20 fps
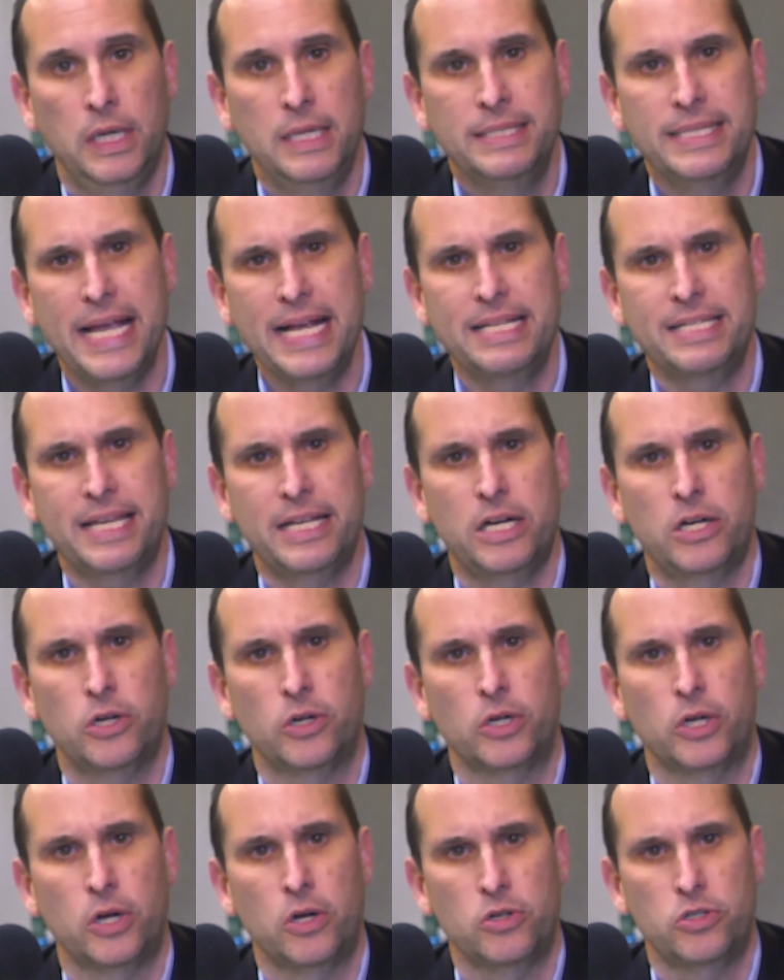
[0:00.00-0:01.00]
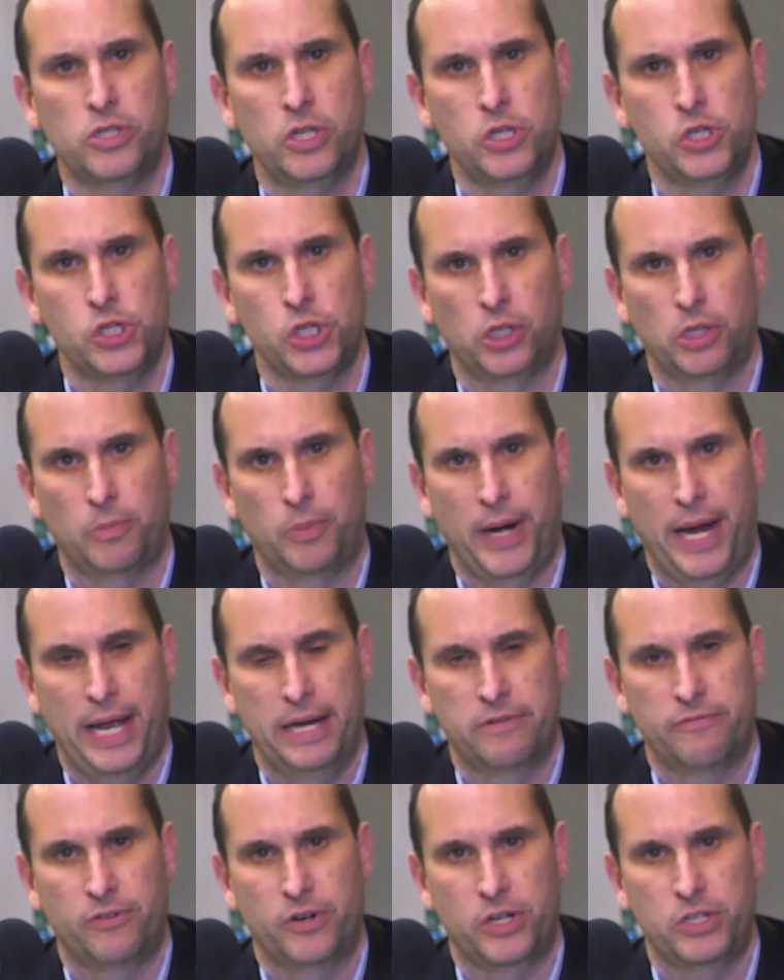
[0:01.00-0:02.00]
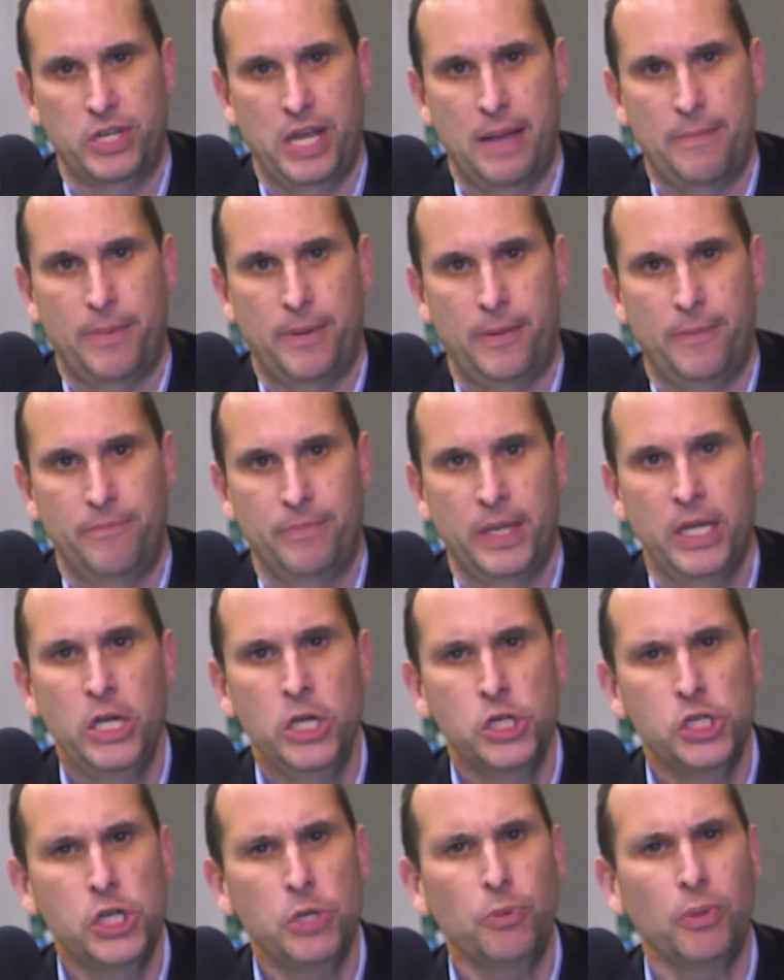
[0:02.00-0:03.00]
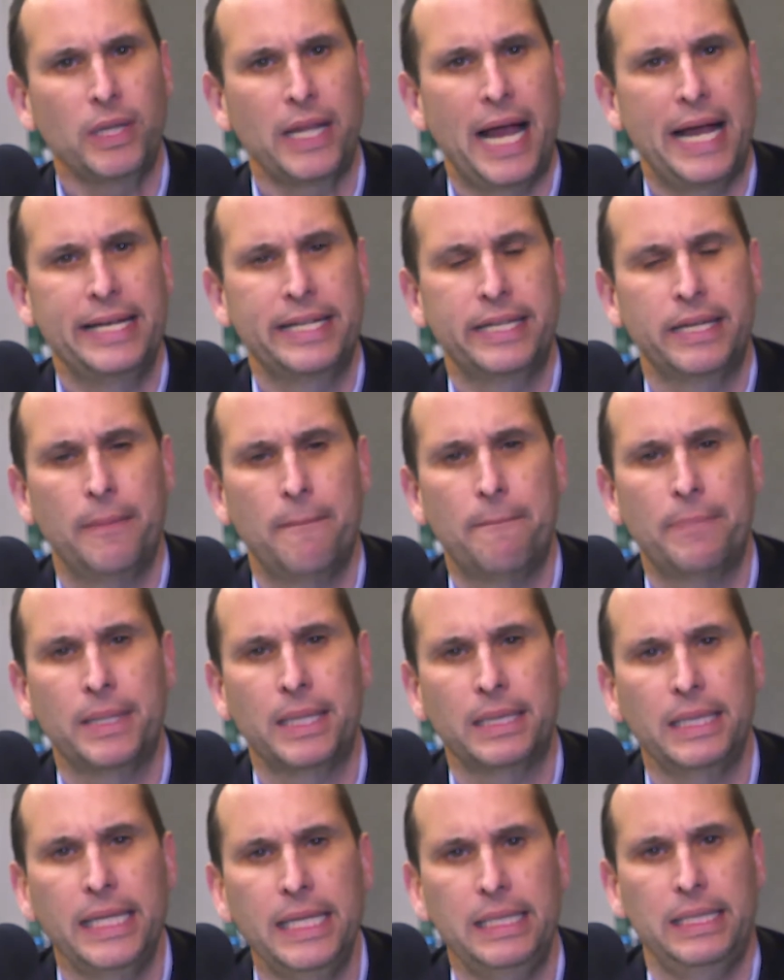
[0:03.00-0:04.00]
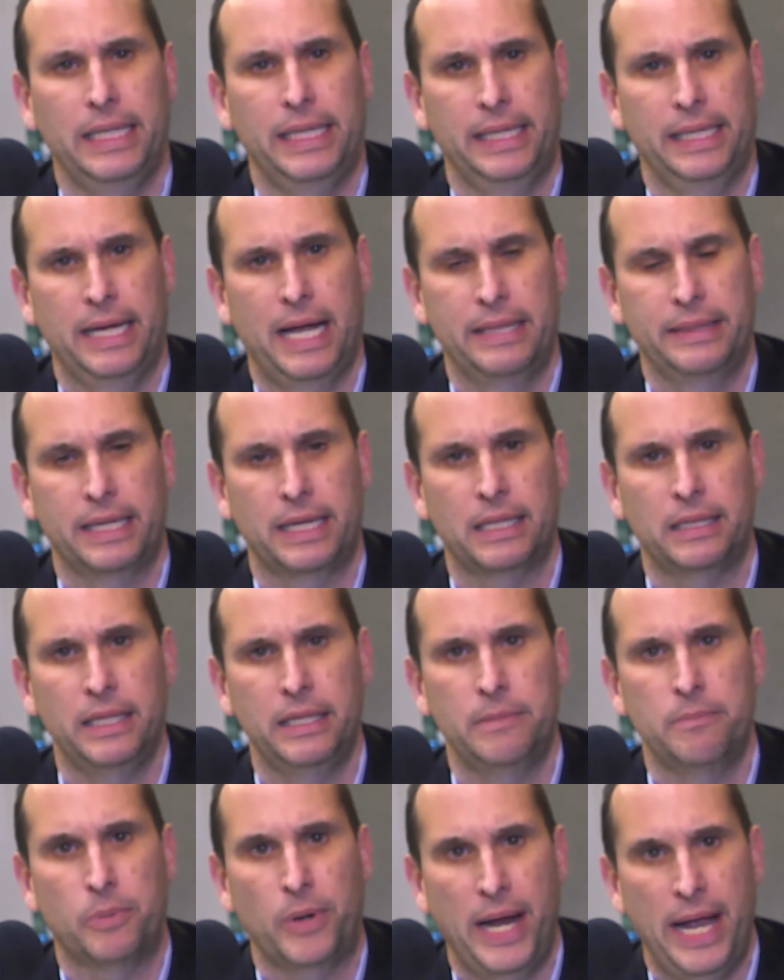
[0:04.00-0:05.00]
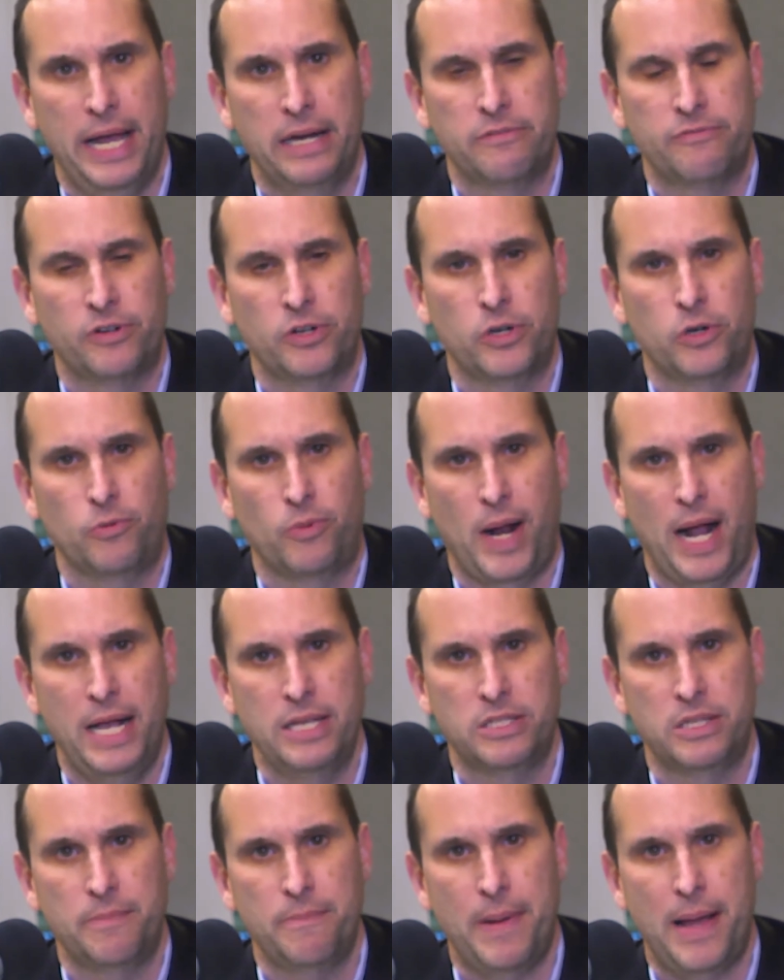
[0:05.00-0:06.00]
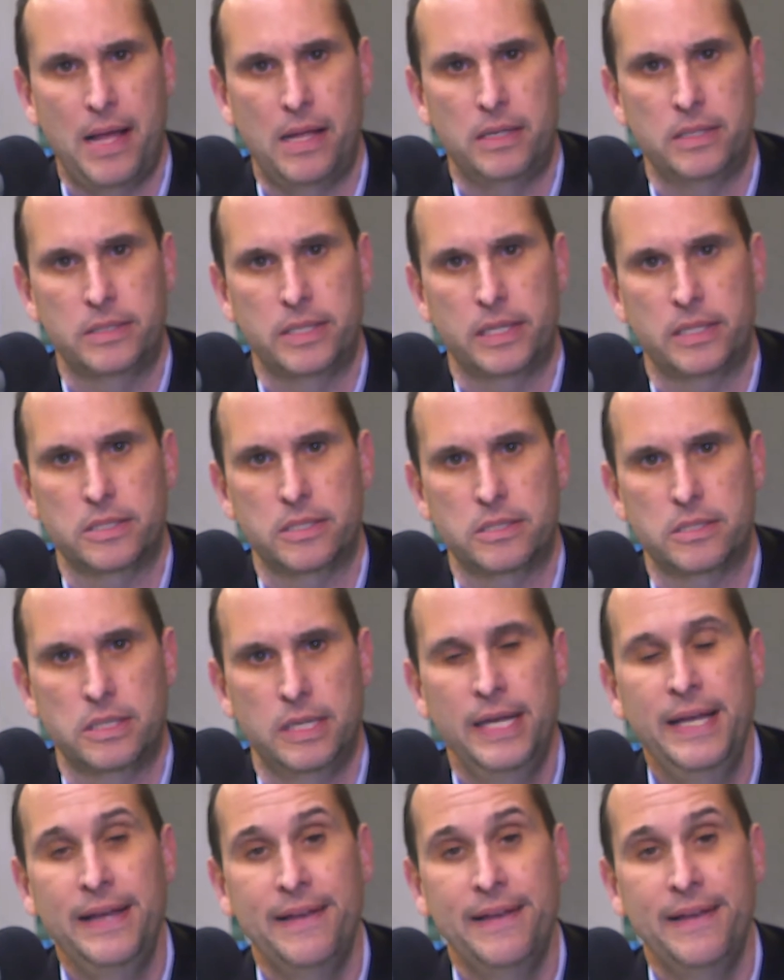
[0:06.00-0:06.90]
Take Senator Kirsten Gillibrand, for example. She relied completely on the Clinton brand for her rise in politics.